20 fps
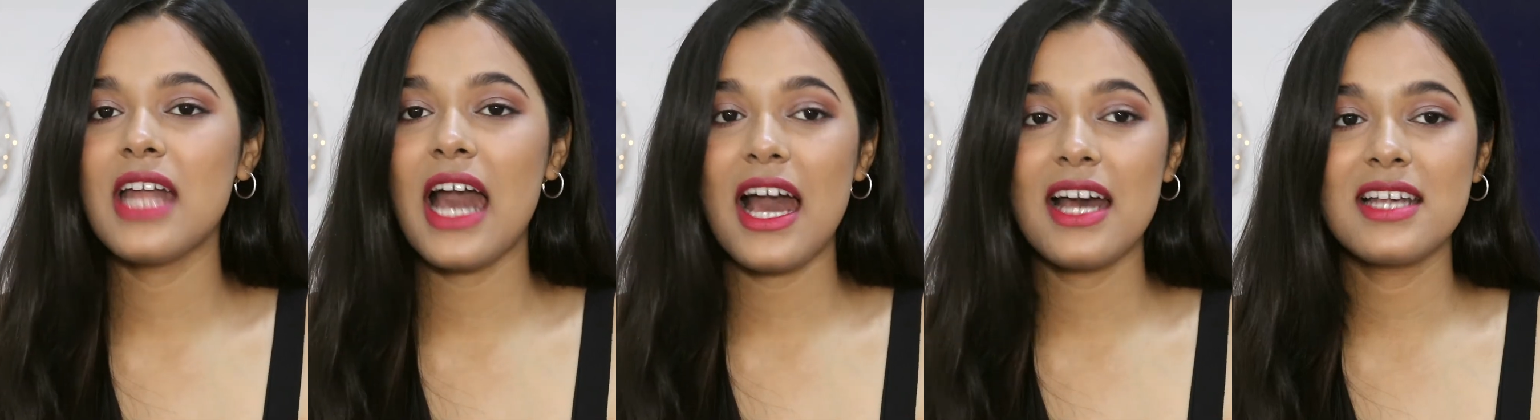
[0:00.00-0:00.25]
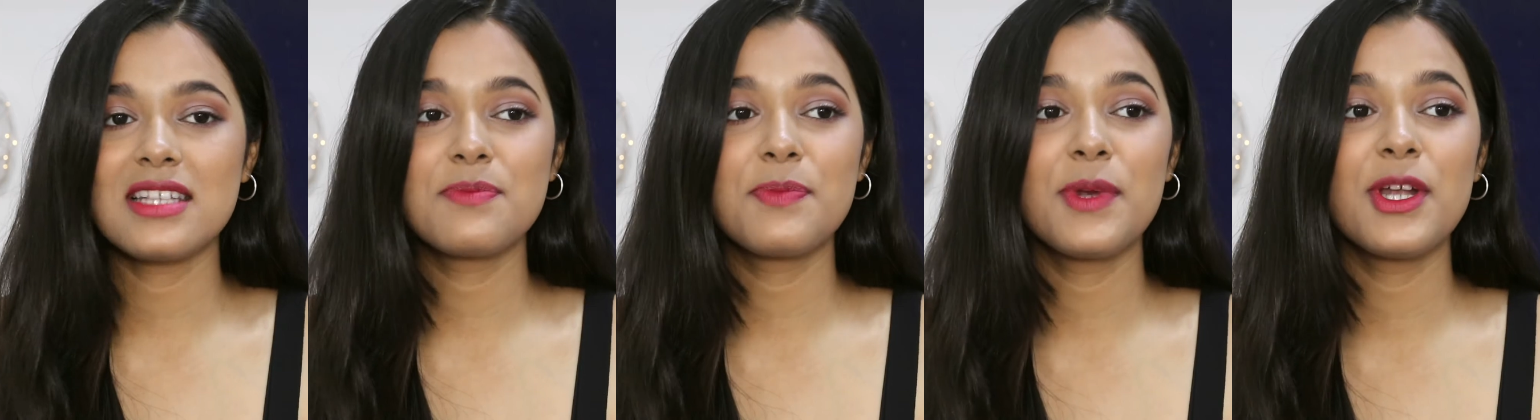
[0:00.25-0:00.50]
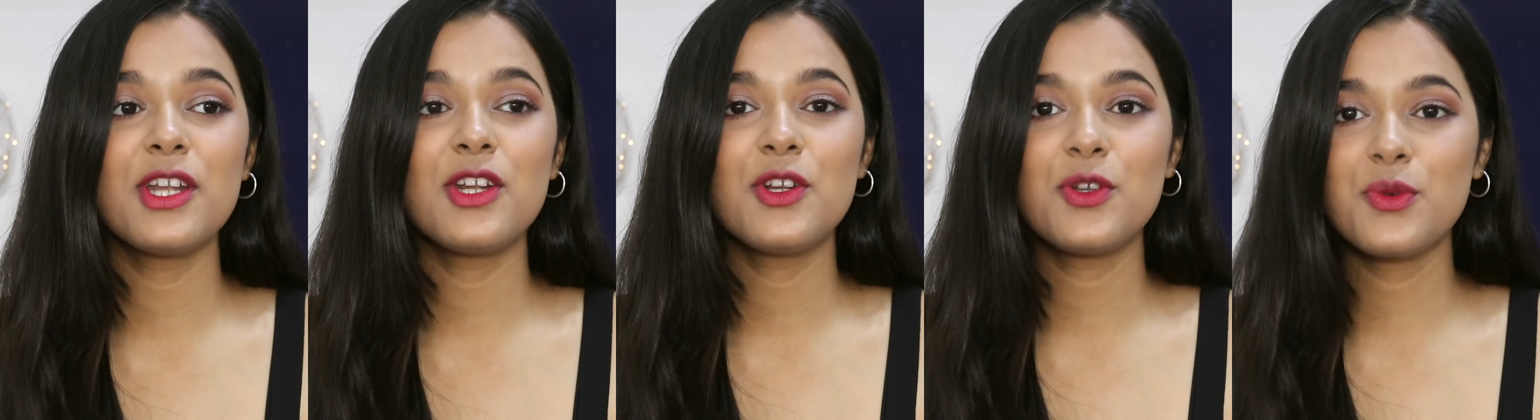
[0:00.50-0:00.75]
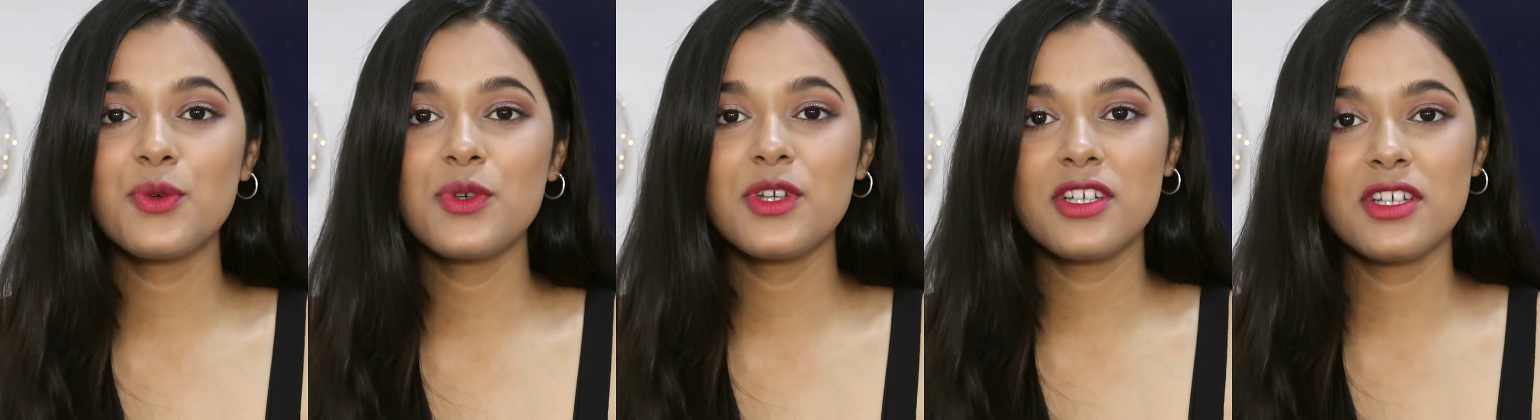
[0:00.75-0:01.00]
has been
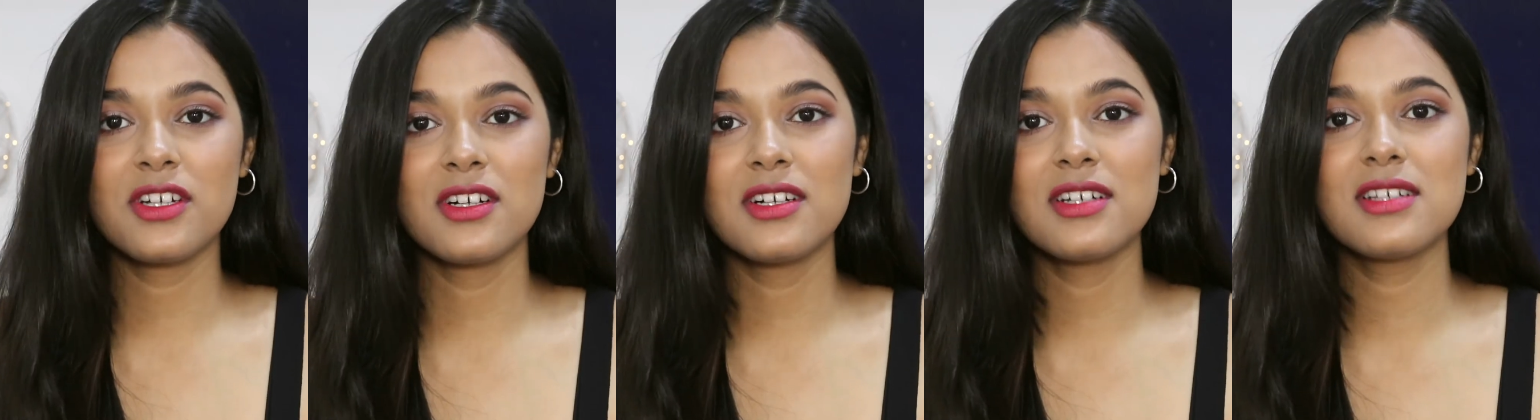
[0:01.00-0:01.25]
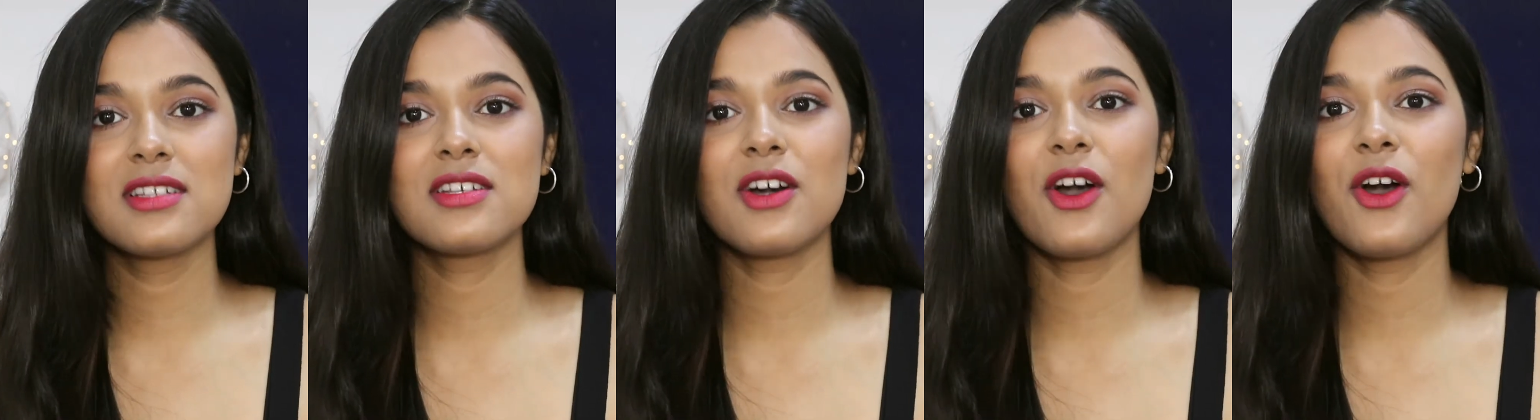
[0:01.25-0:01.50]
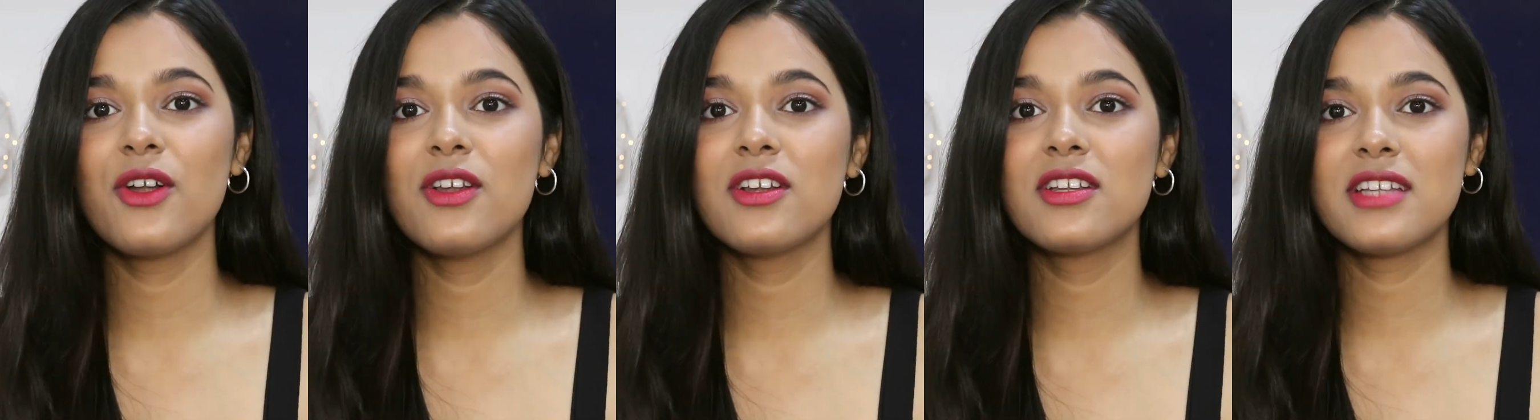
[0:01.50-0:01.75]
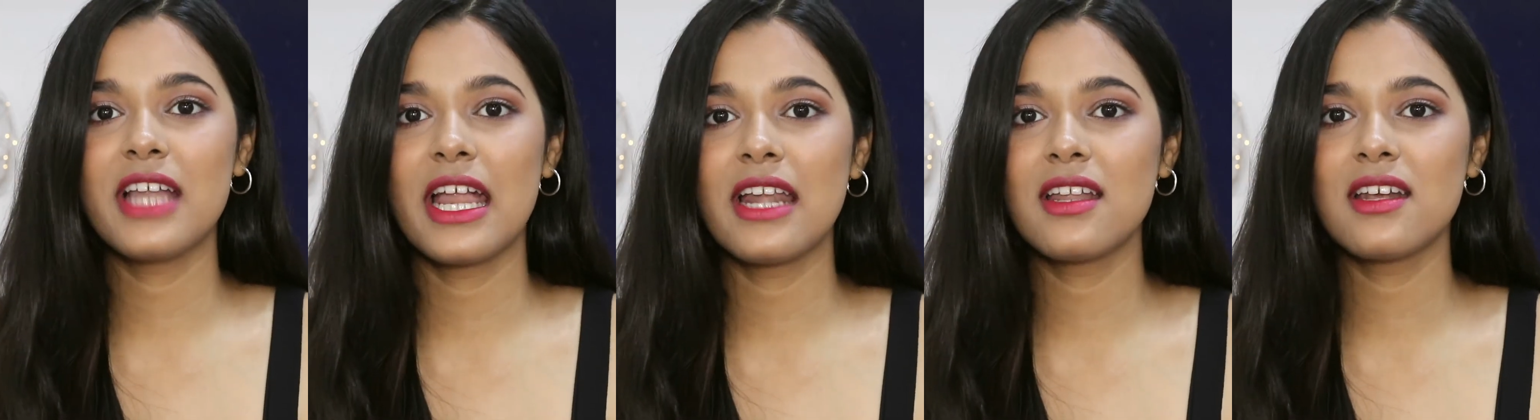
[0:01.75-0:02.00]
2 years
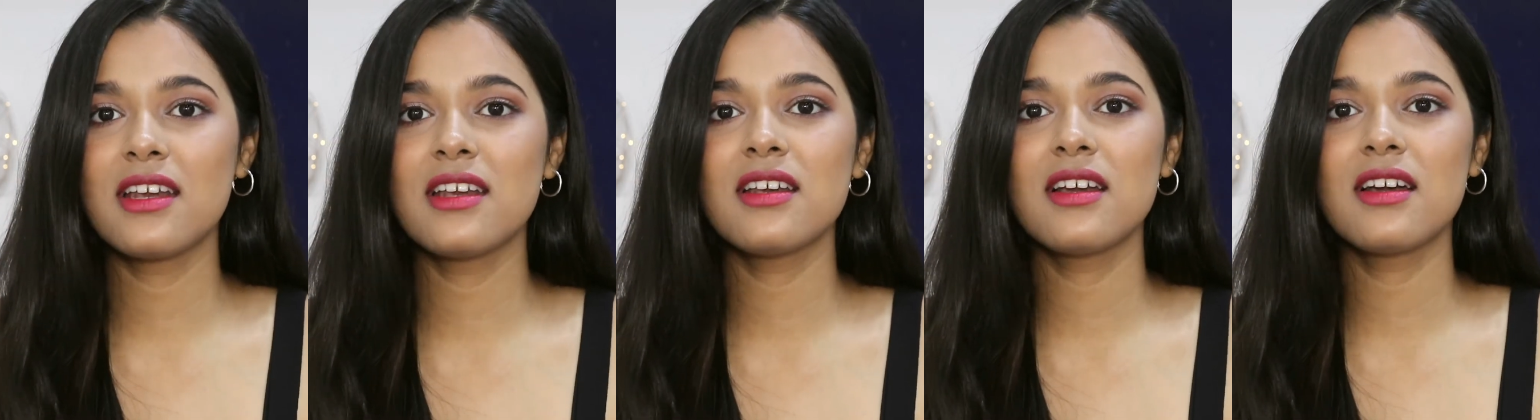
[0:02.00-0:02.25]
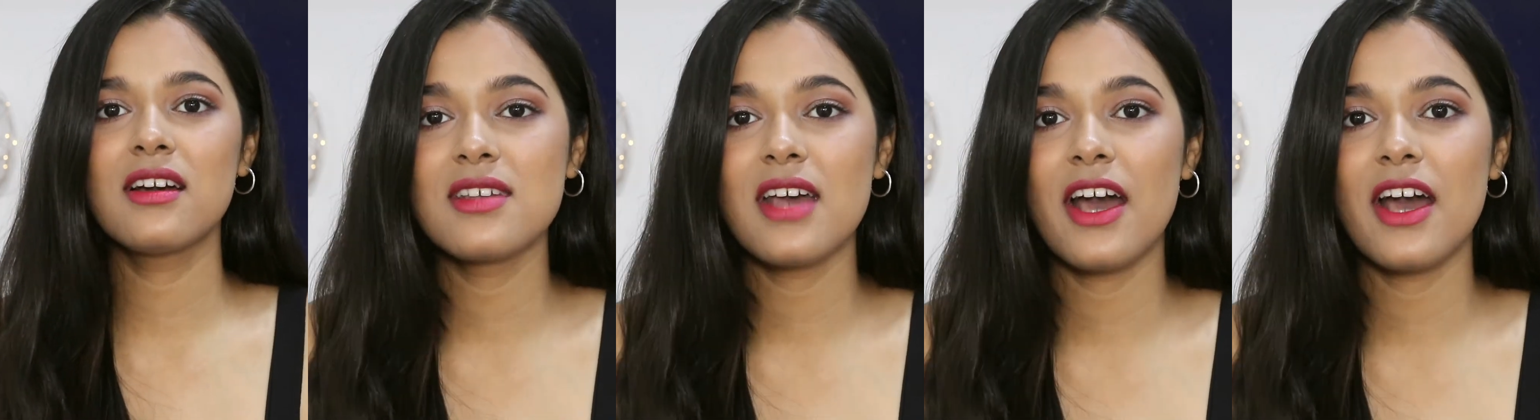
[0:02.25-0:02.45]
already.